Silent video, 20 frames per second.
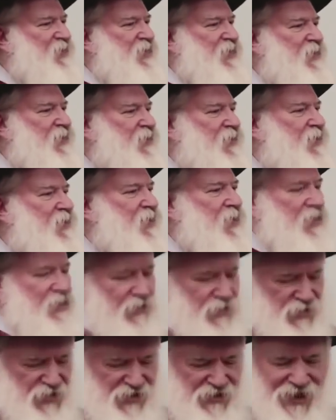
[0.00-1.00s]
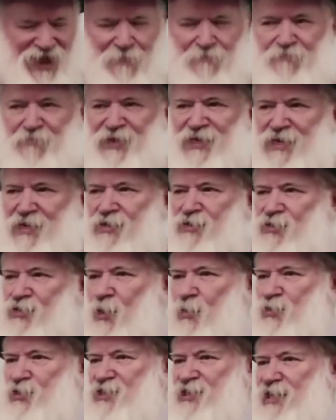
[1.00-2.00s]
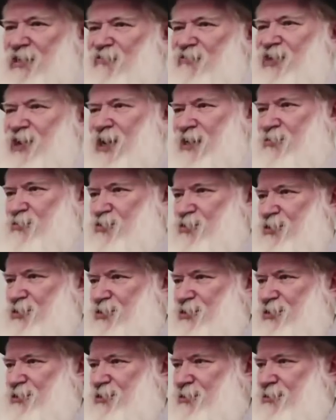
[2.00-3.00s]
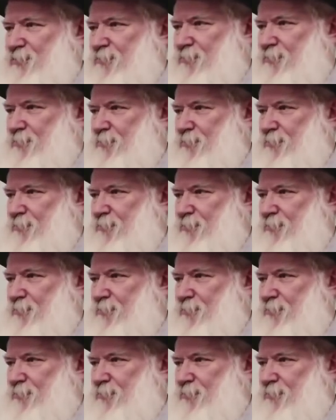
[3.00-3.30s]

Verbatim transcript: meaning you stop being so self conscious,